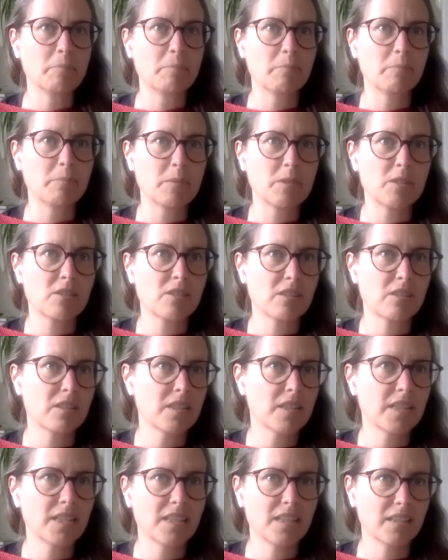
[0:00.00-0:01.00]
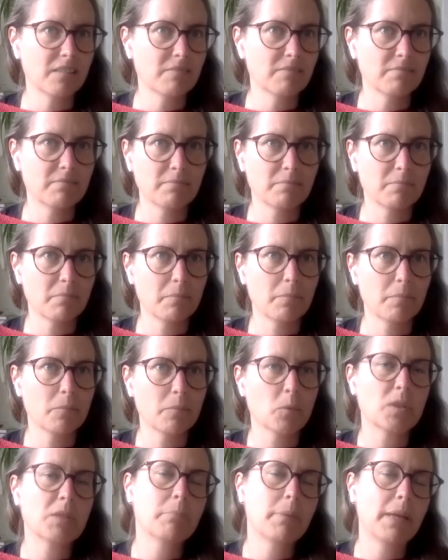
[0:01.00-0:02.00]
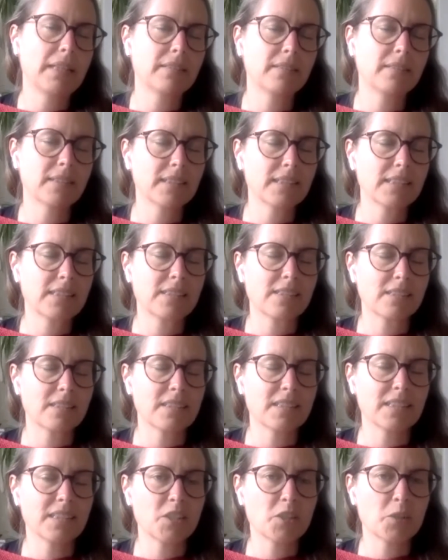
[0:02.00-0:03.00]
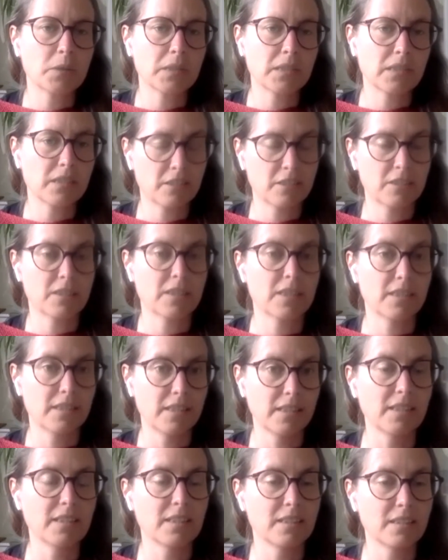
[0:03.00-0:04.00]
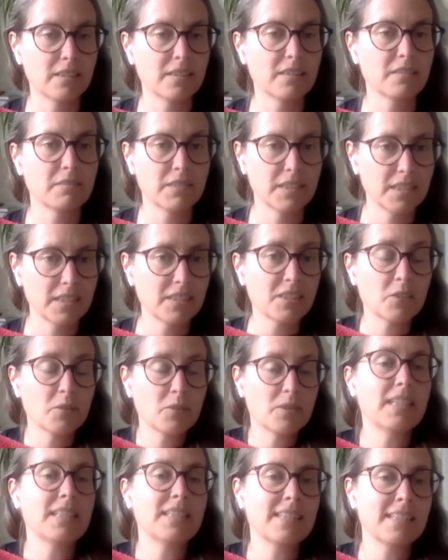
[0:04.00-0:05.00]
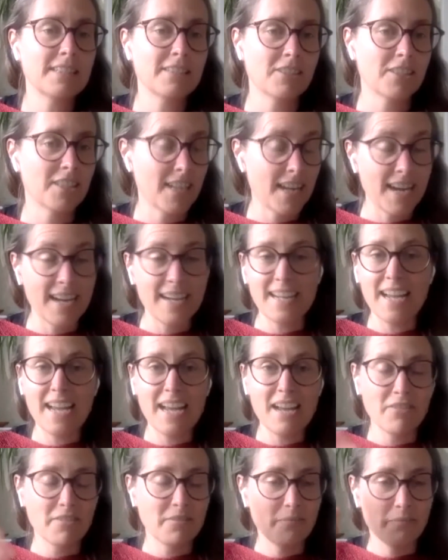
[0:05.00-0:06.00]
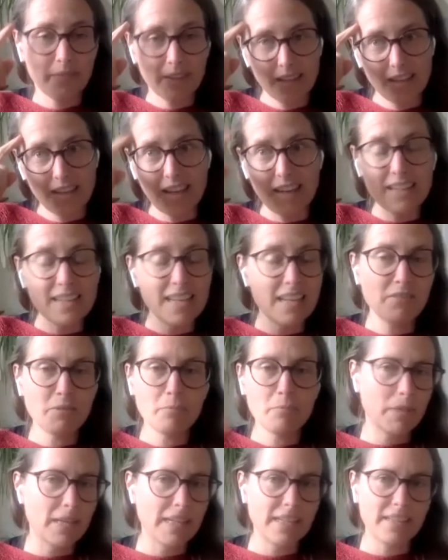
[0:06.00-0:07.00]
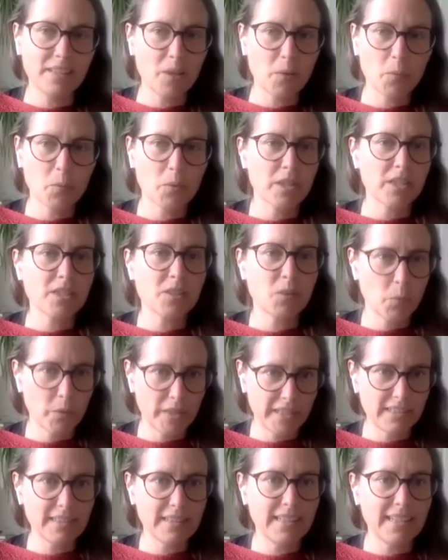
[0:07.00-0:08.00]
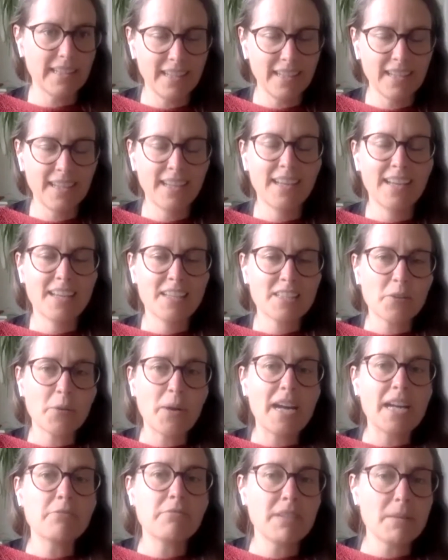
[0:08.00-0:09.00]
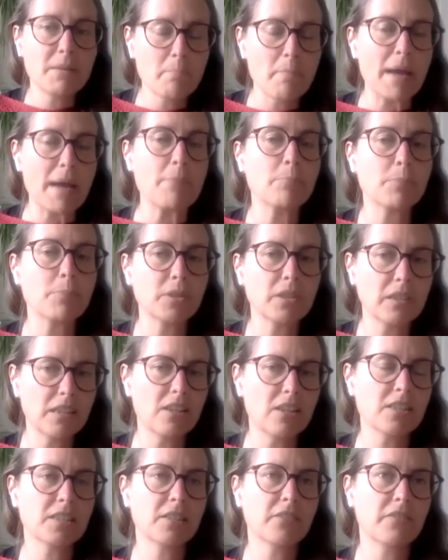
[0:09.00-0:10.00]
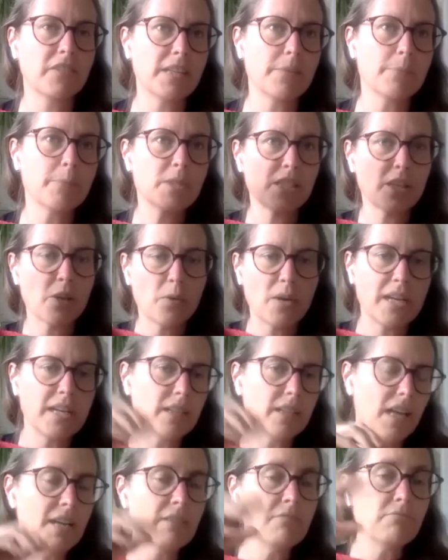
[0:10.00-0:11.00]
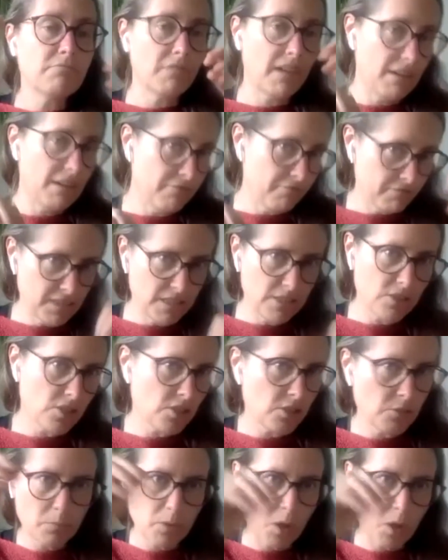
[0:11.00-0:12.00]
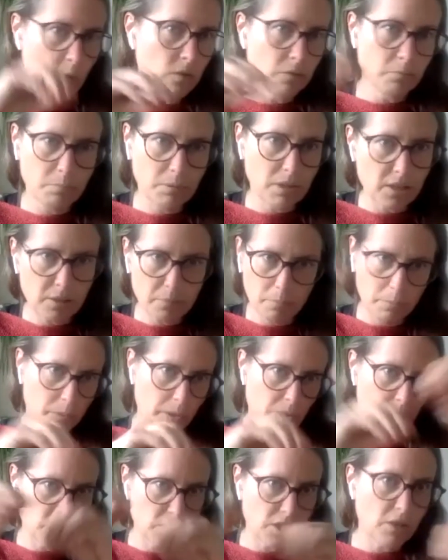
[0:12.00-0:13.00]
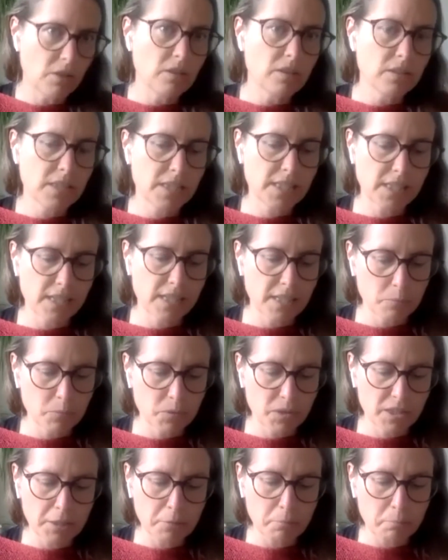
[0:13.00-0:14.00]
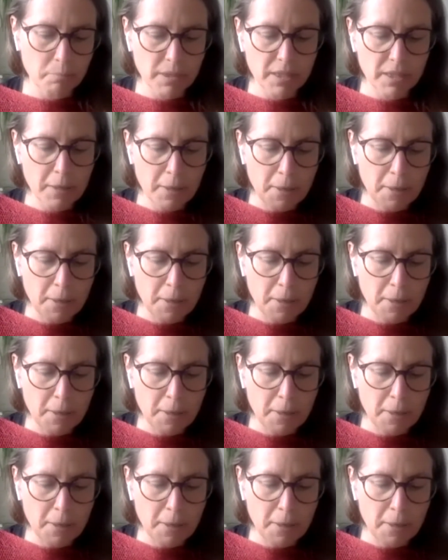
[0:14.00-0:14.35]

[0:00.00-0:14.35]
starting 2013, right? So that's a lot. I have busy. A brain that works weirdly. So I remember a lot of them. So I reference to old blog posts all the time, right? Mm-hmm. But